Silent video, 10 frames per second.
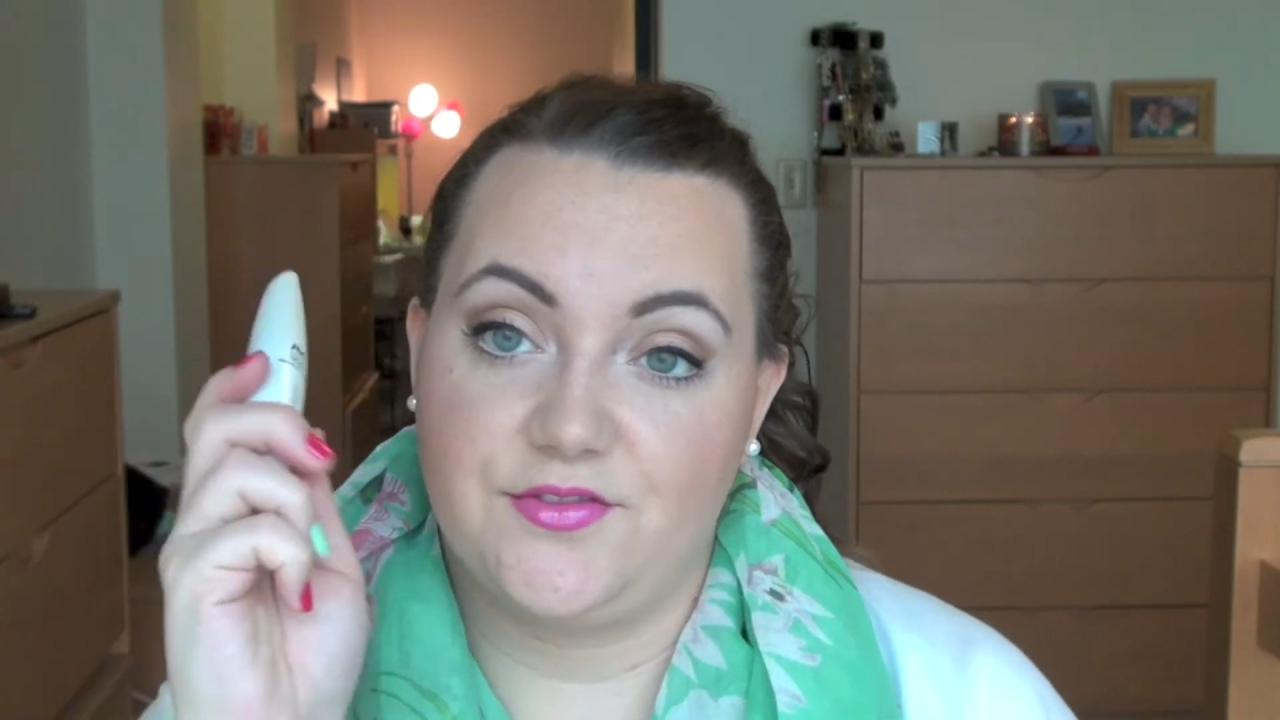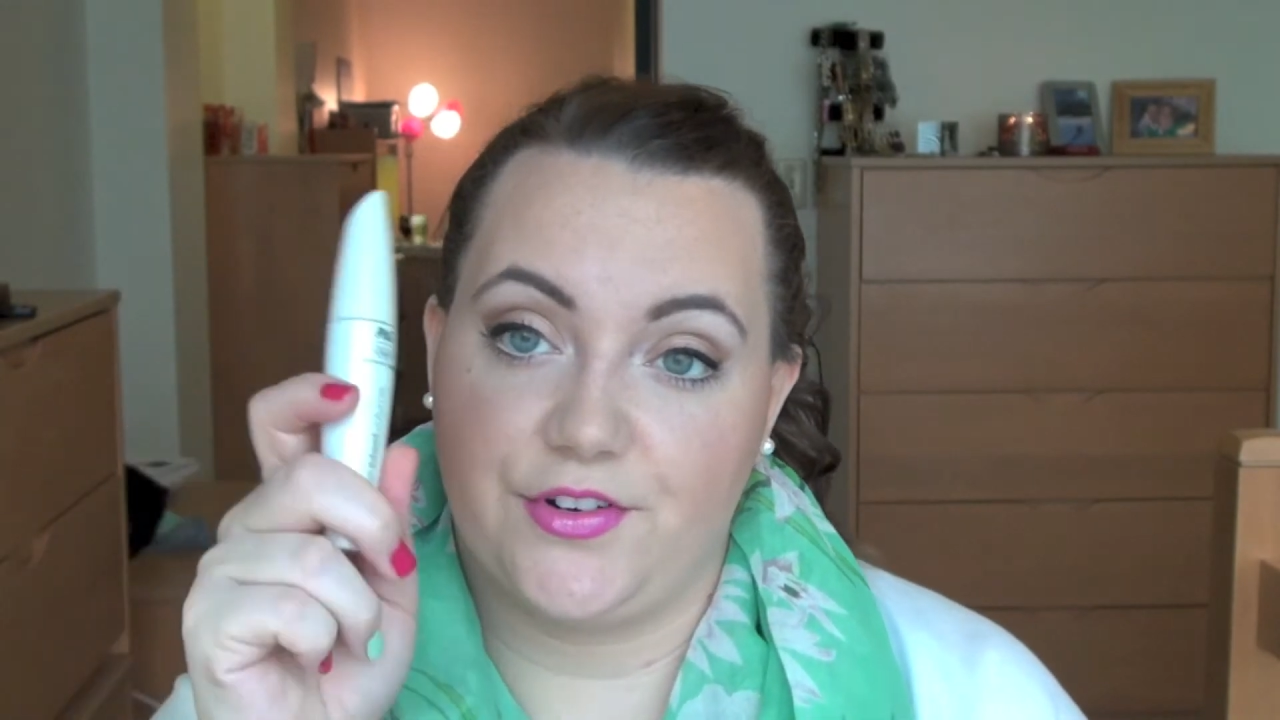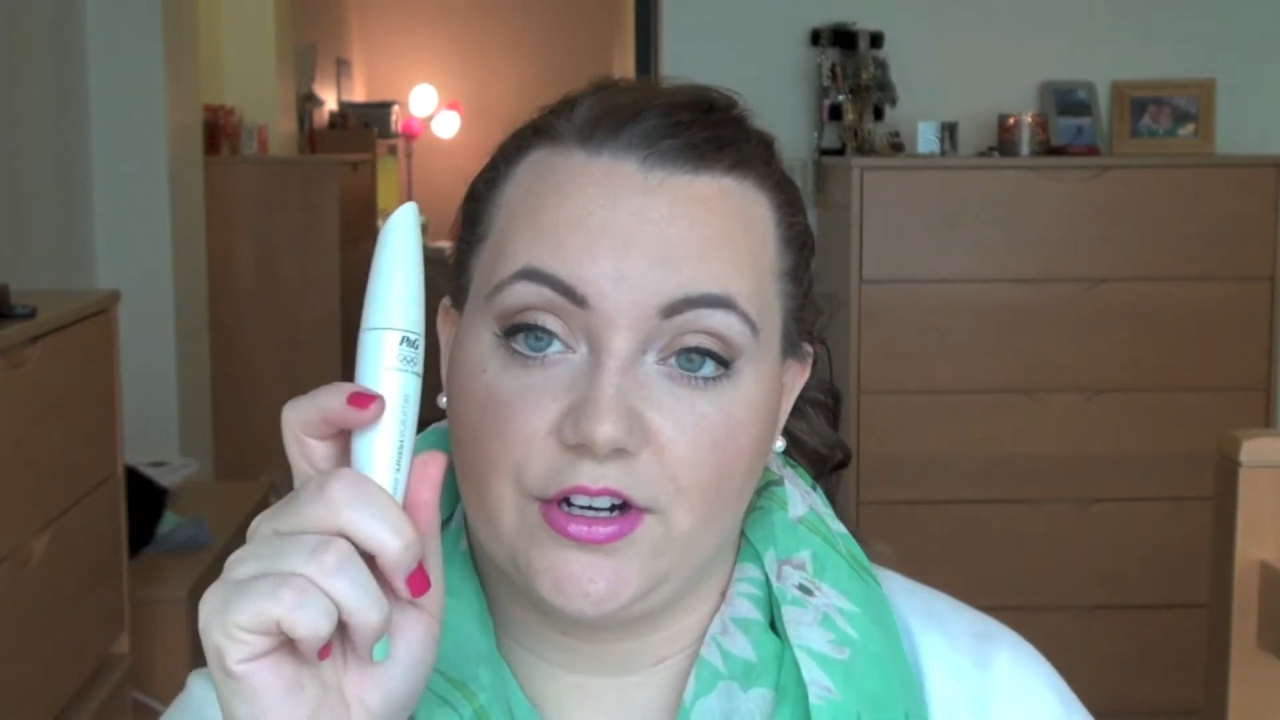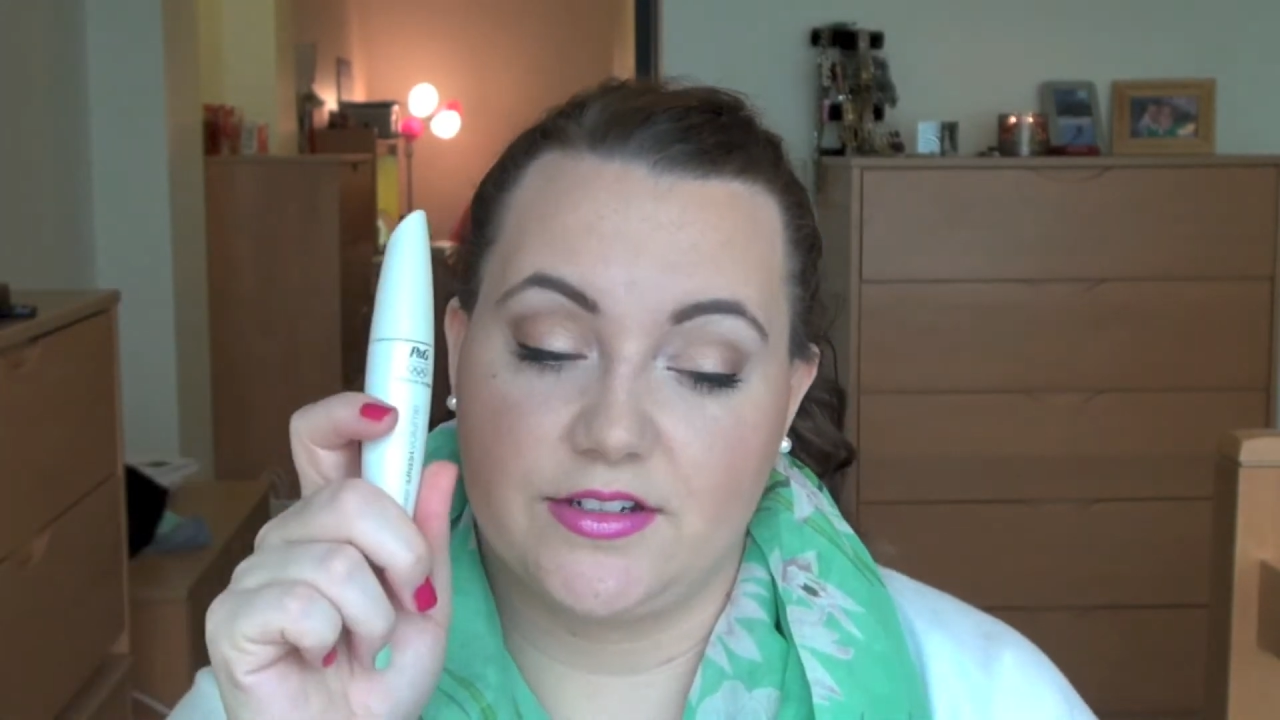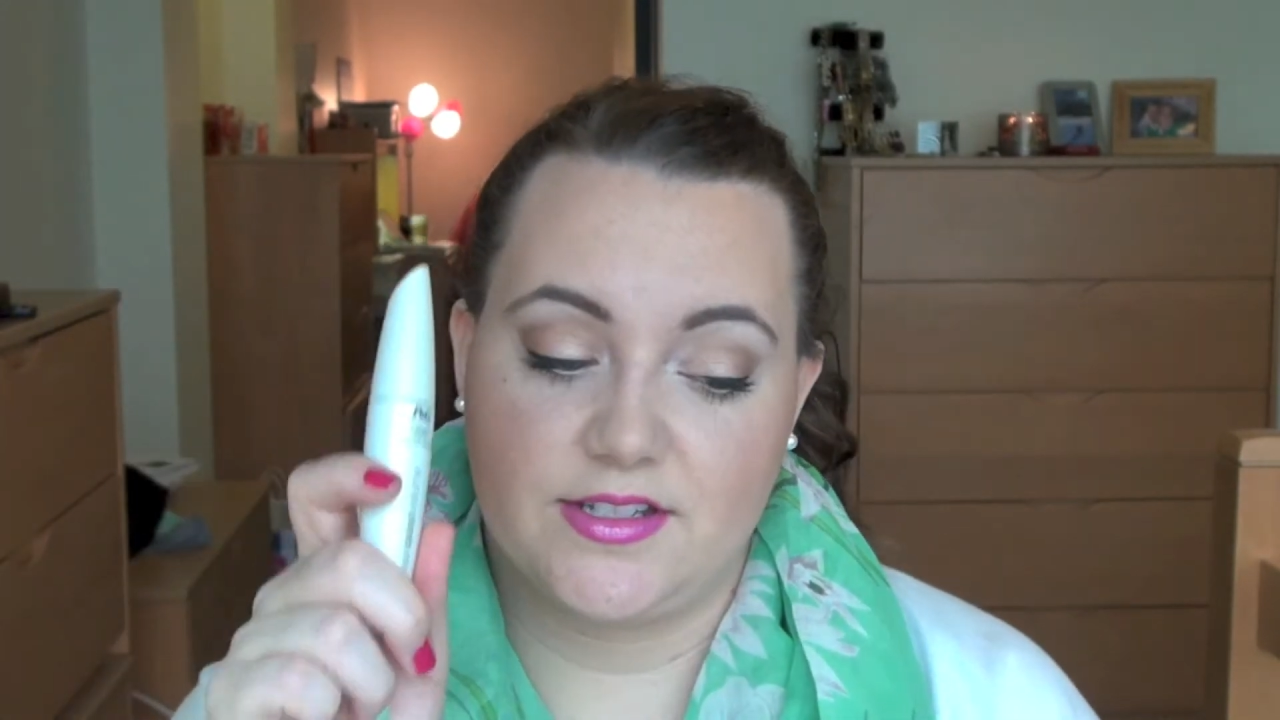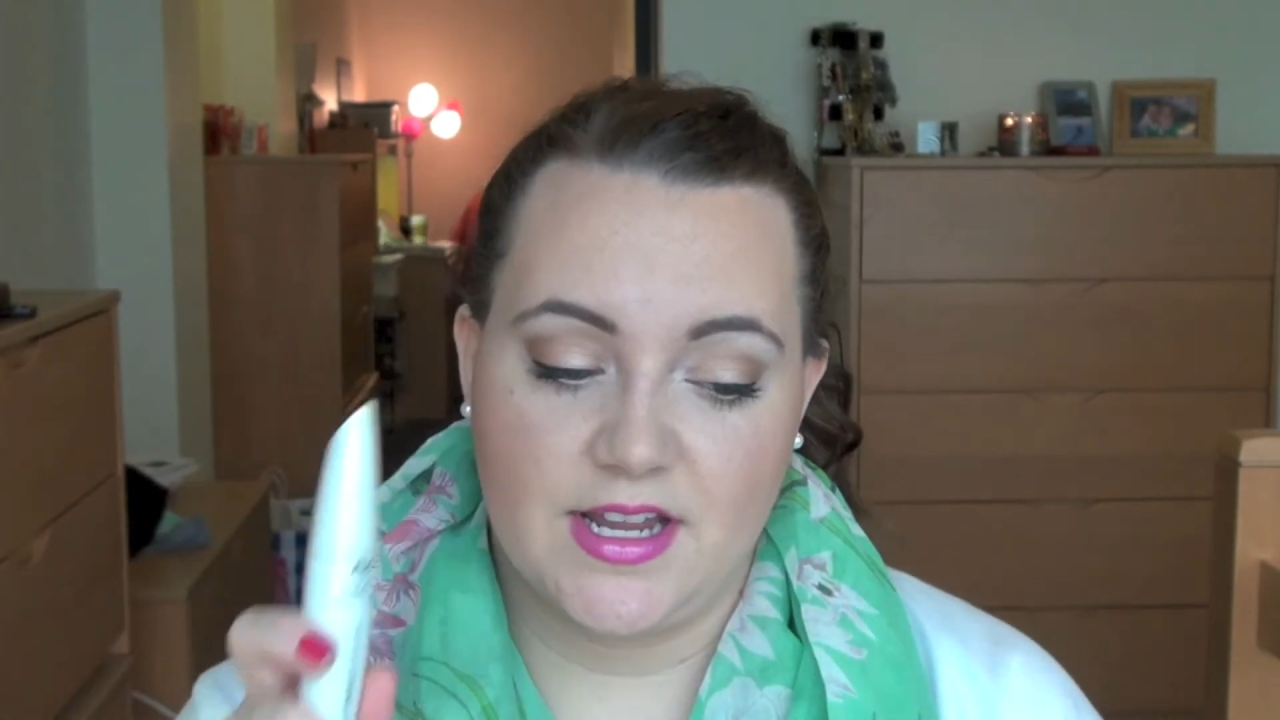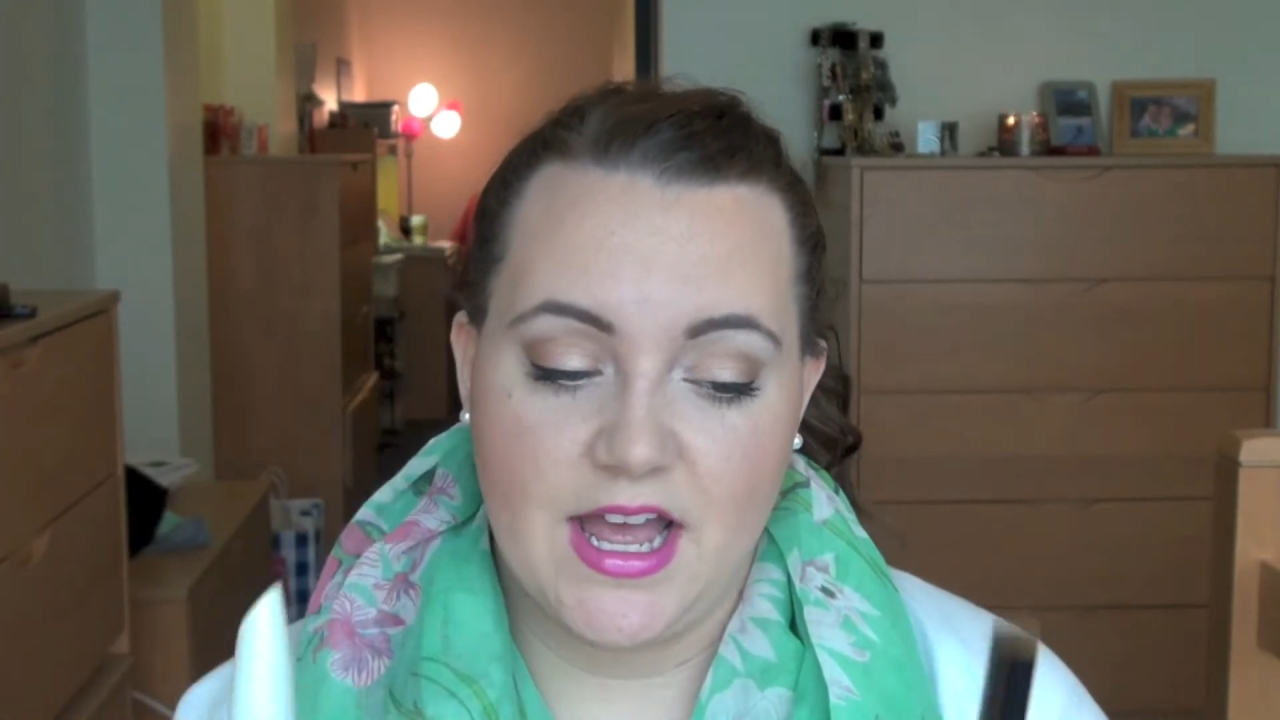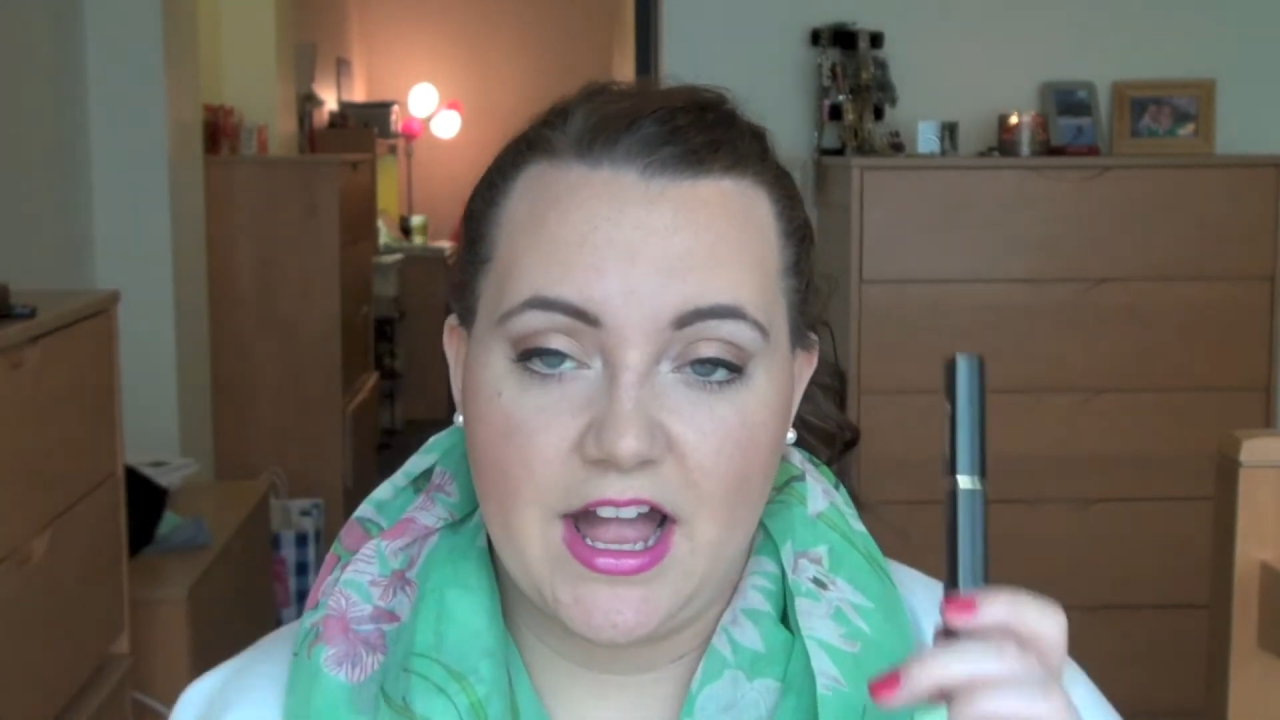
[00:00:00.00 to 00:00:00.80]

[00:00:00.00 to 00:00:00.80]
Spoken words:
first,